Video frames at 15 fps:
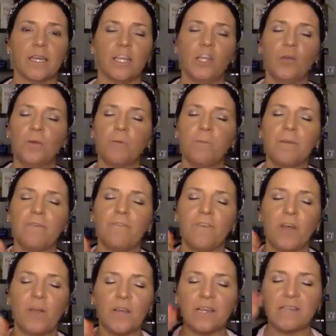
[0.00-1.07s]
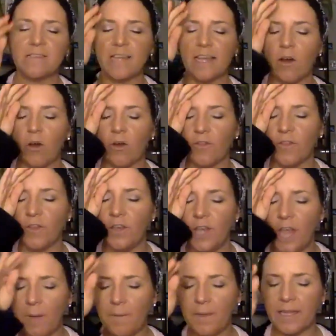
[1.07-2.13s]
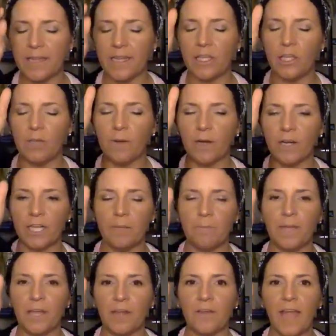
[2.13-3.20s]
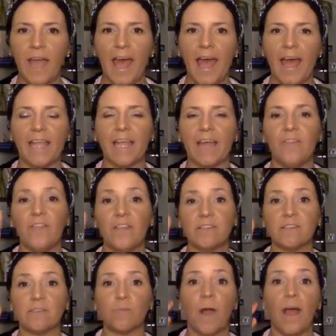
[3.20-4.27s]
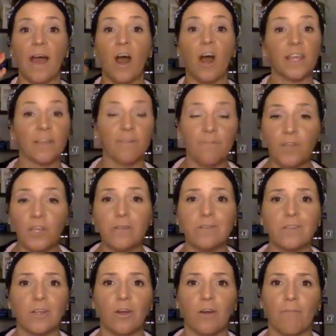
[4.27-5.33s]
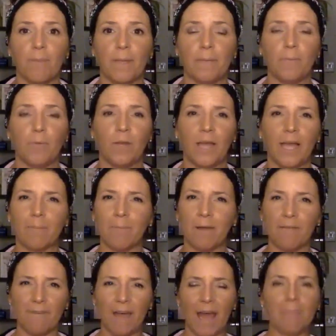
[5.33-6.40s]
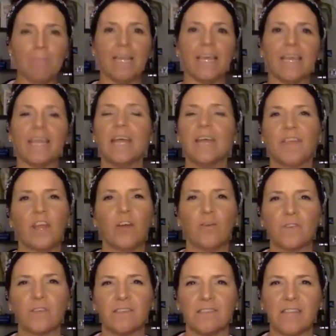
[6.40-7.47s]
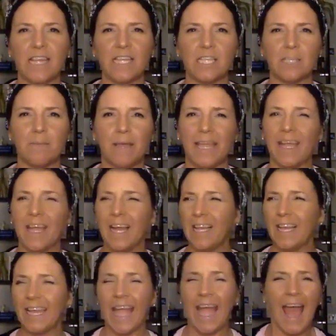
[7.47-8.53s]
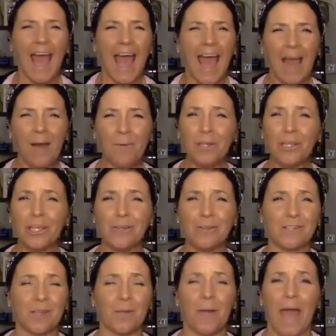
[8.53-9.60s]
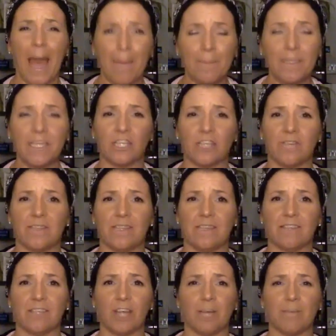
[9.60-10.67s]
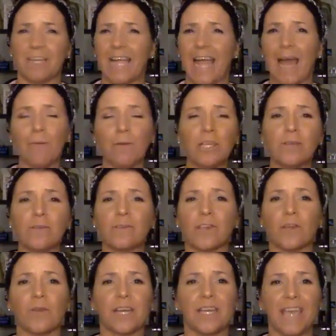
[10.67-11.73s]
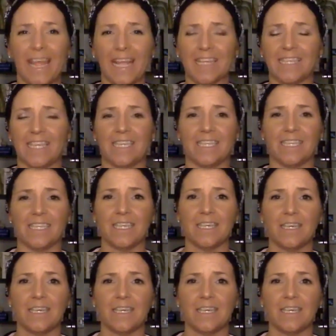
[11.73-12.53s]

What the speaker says: you would be focusing on the knowing that you are going to be okay. And this is where I confuse a lot of people, like my family. They often say to me, like, how are you so happy during these times? Like, how are you so connected?